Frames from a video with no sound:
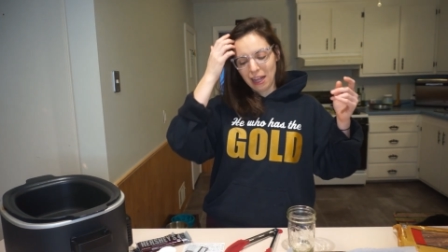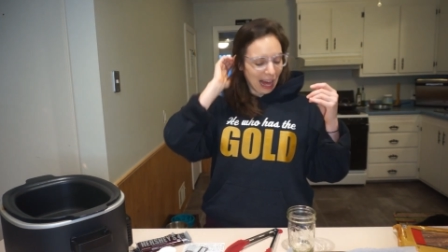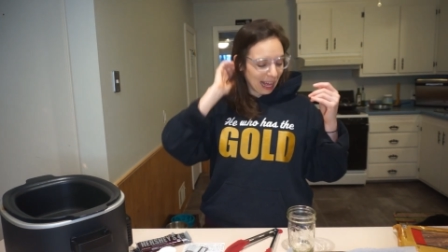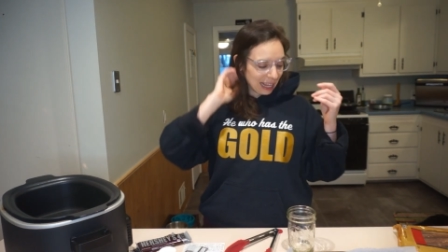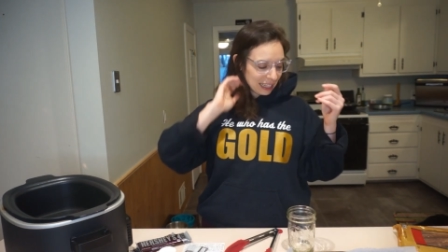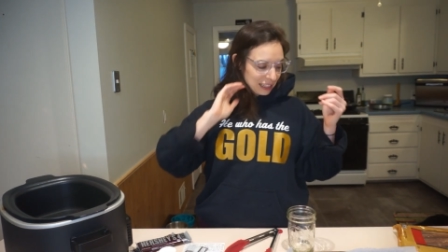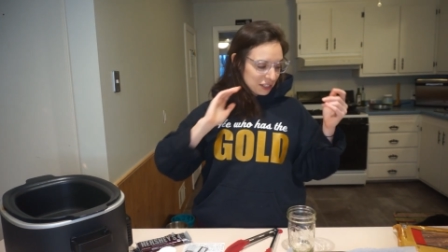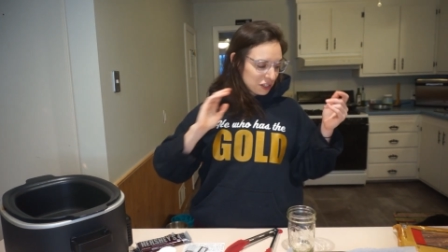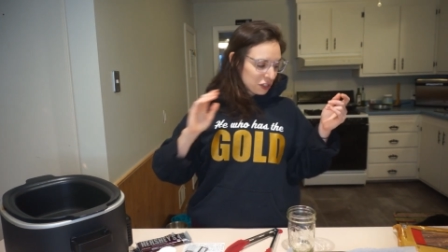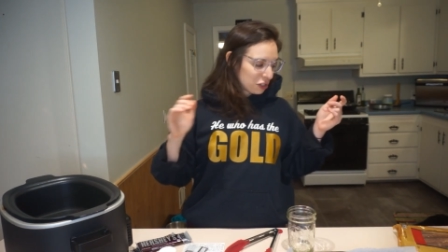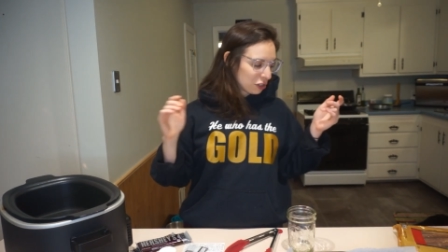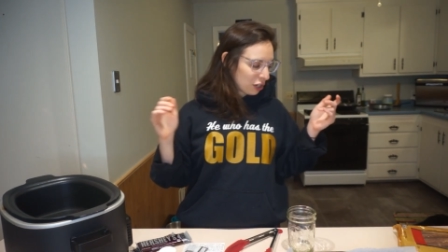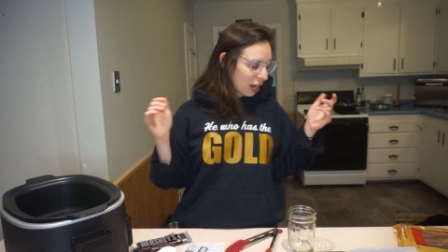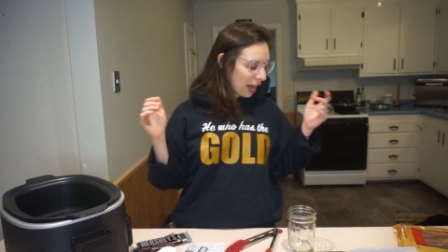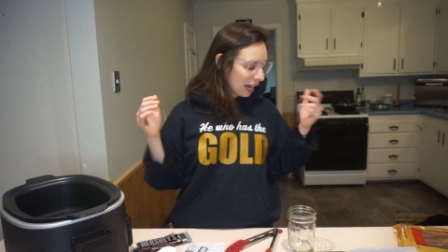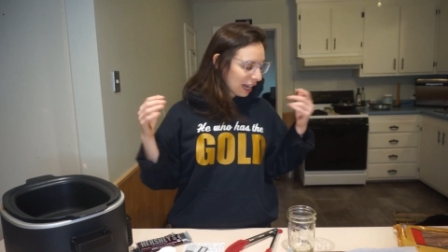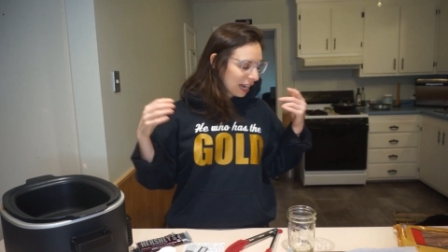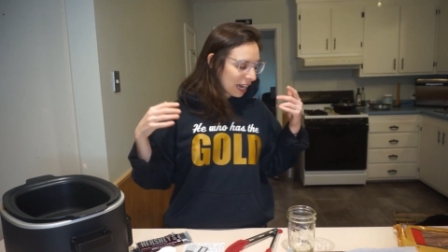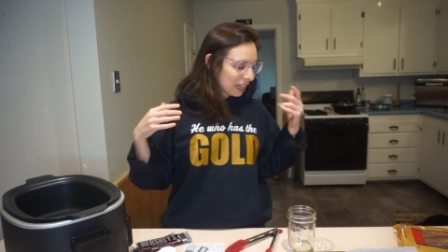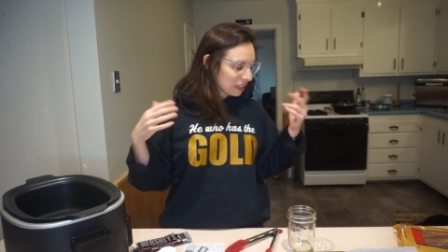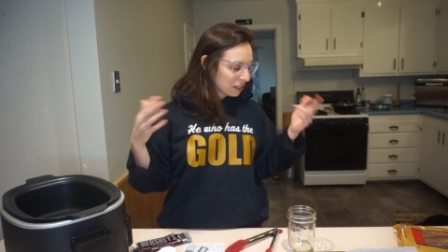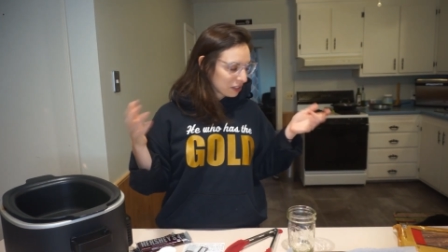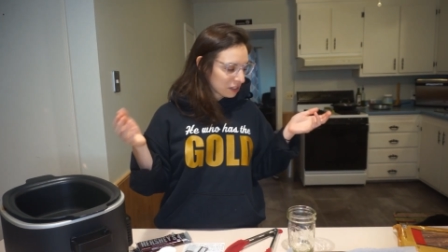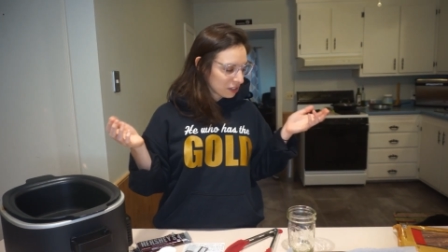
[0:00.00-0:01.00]
I, I
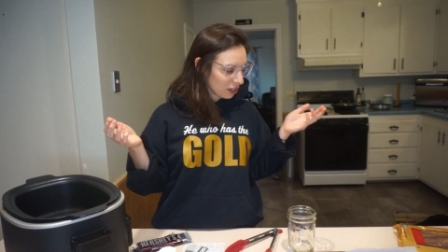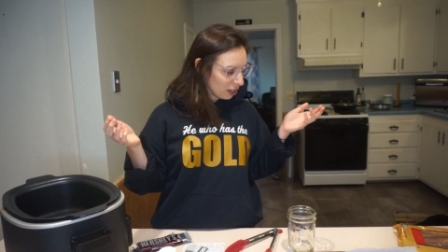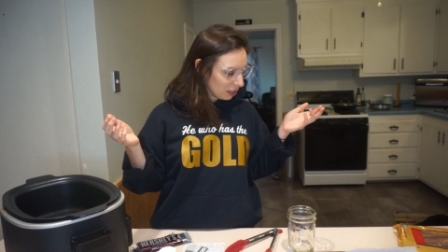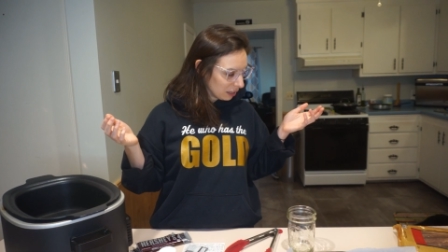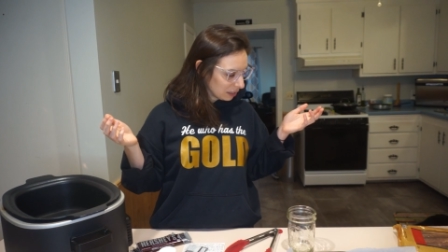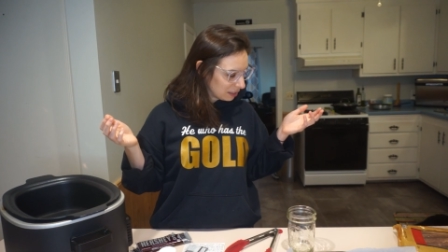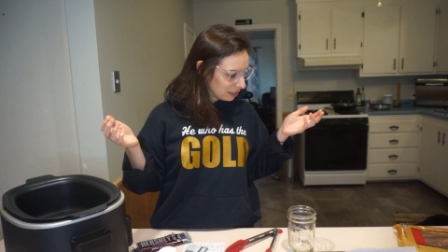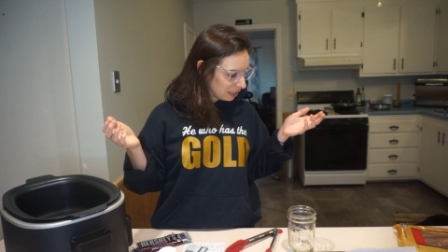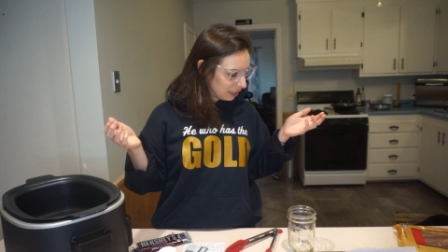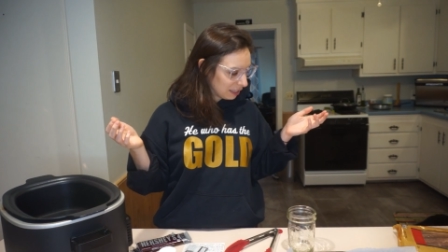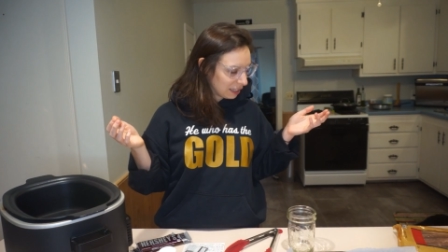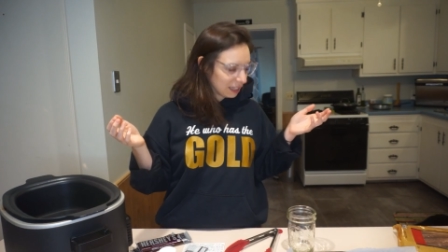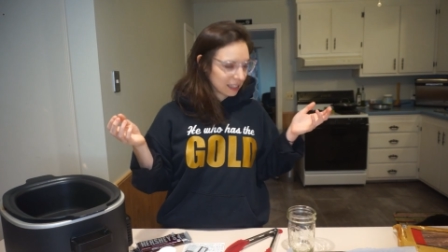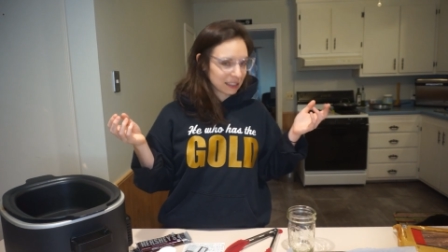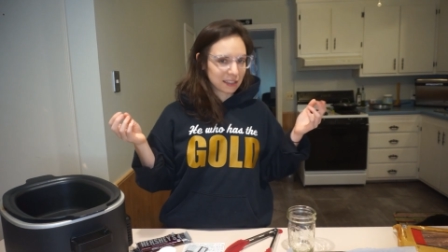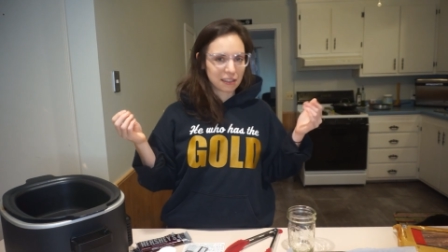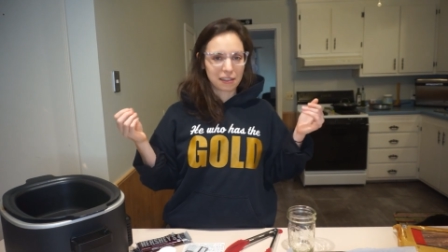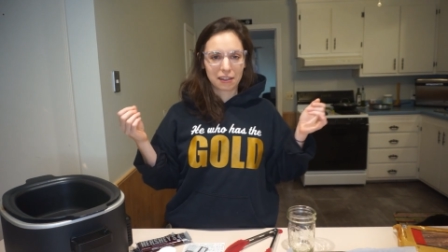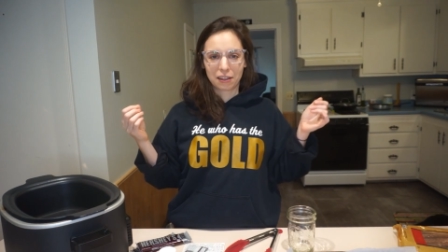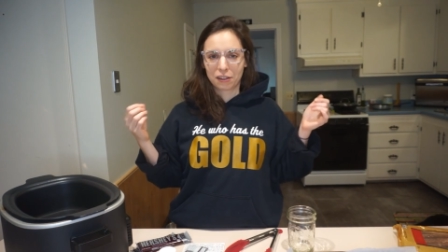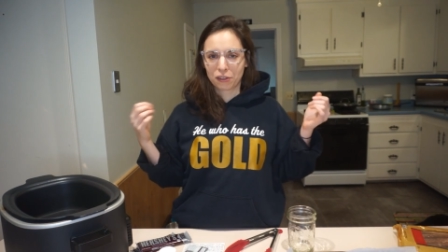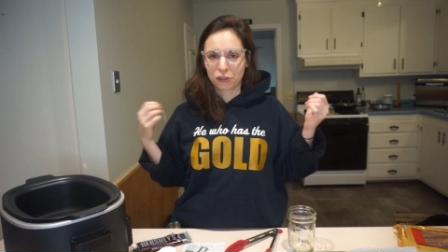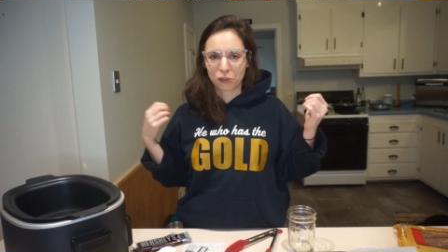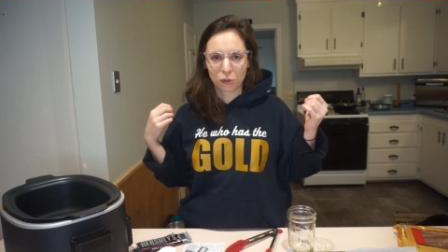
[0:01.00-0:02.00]
got salted
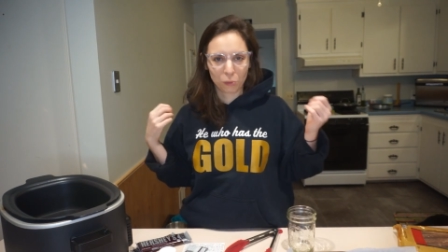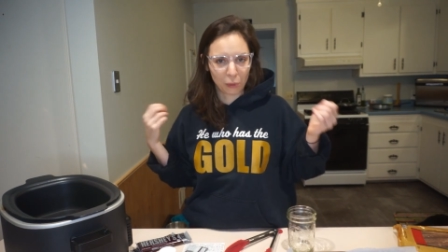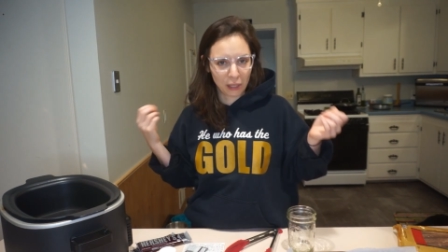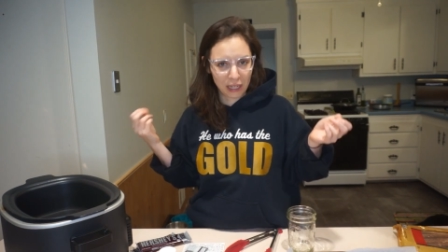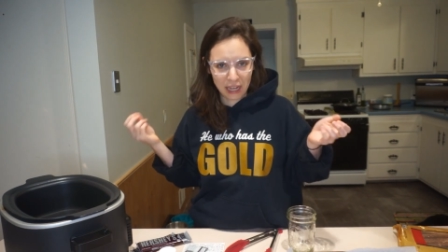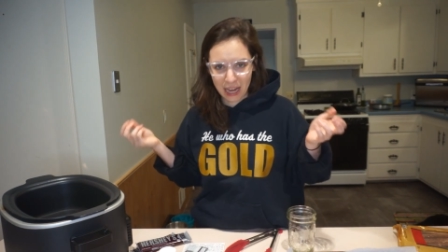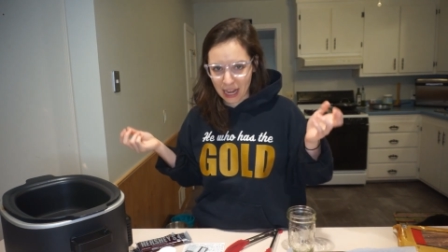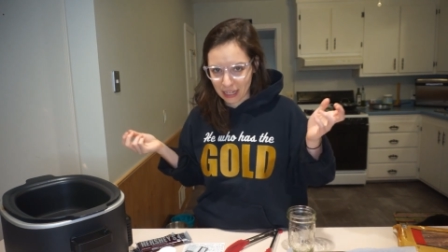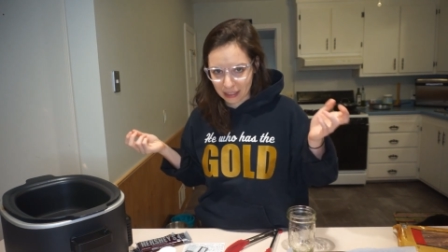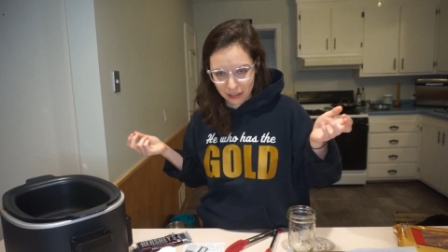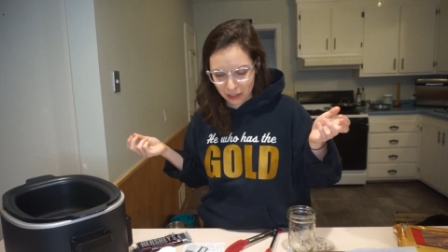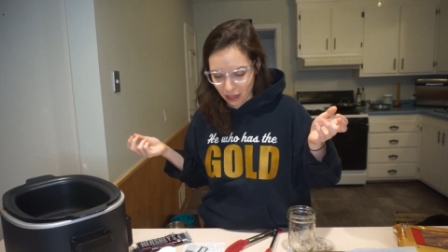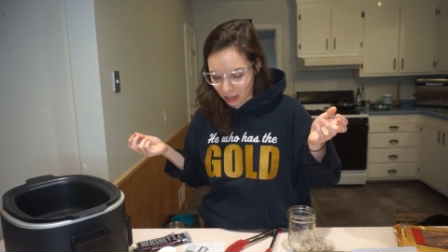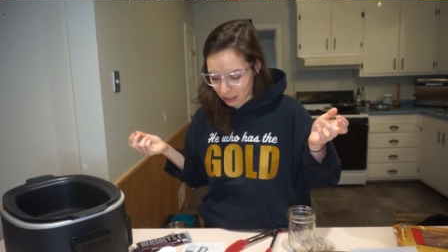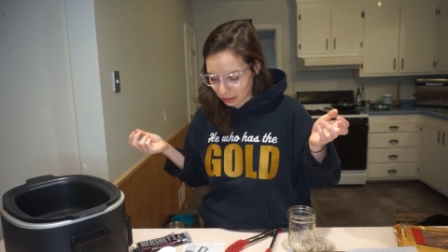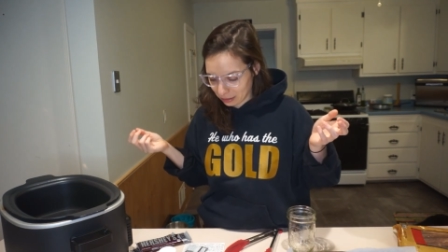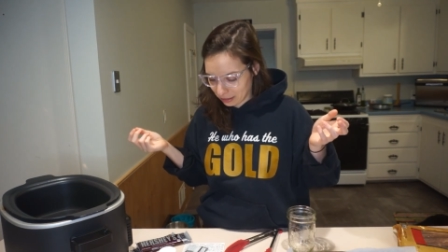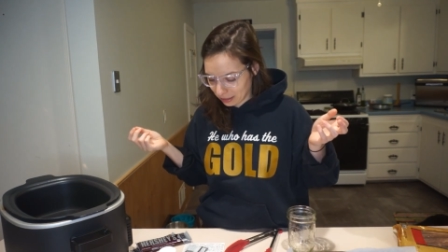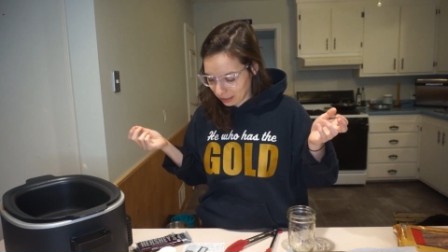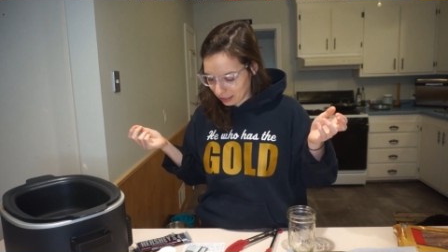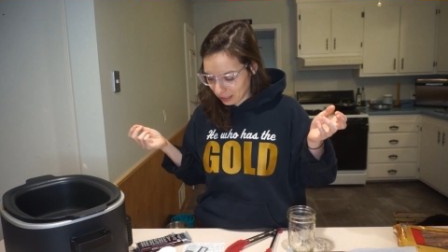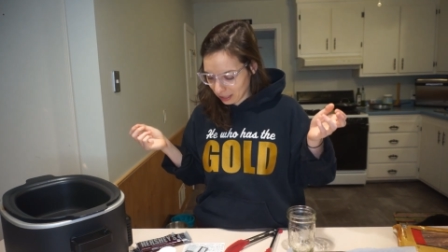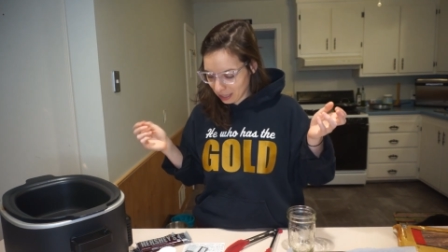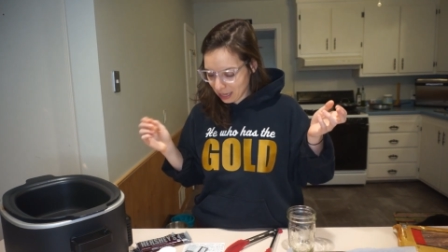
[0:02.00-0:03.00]
because sweet and
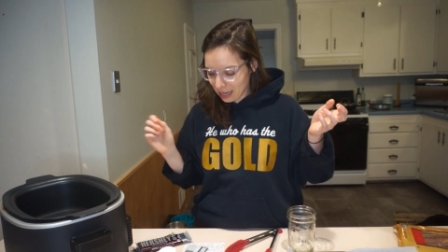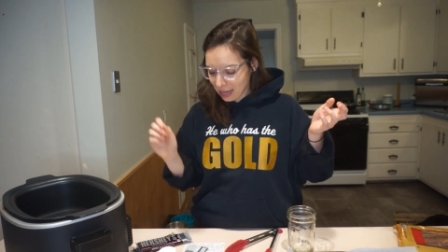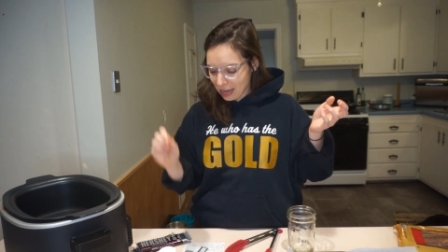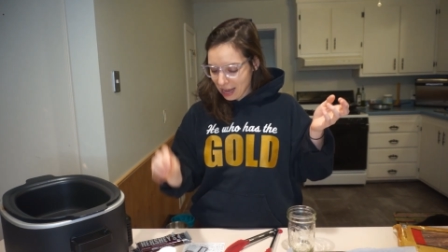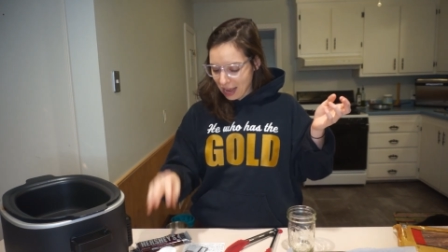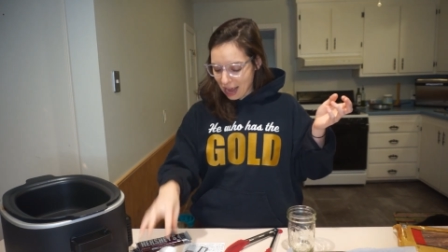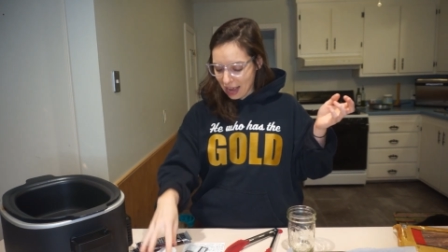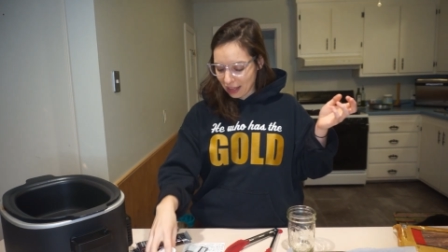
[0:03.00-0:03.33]
salty,